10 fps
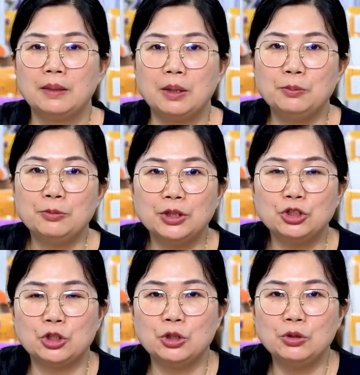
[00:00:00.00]

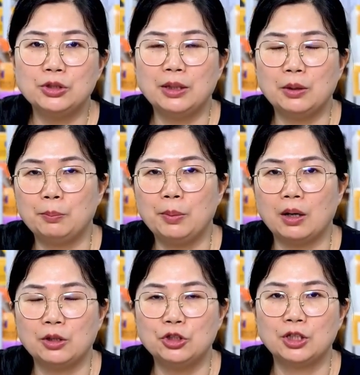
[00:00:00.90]
Conventional
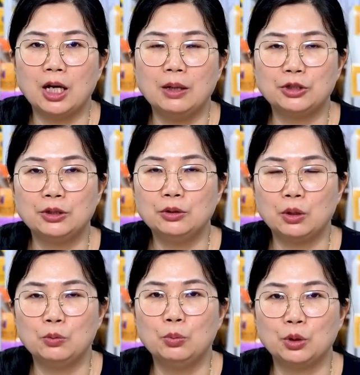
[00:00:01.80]
needle-punched cotton
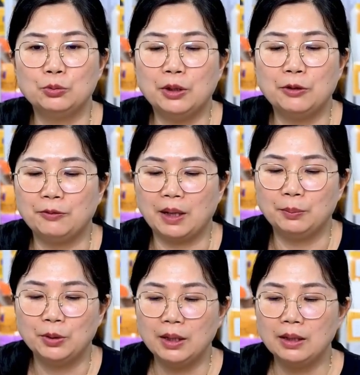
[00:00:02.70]
nonwoven
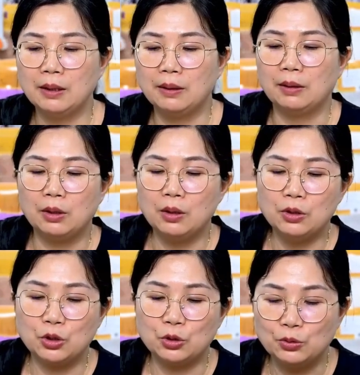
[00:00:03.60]
fabric,
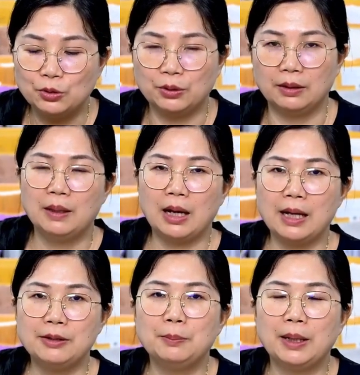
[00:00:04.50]
not glued,
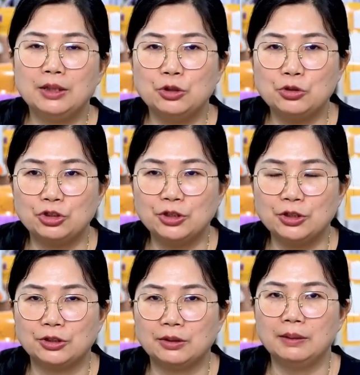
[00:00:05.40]
has many
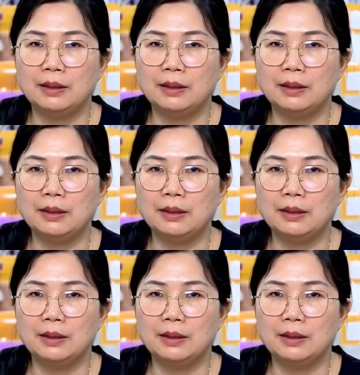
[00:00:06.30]
uses.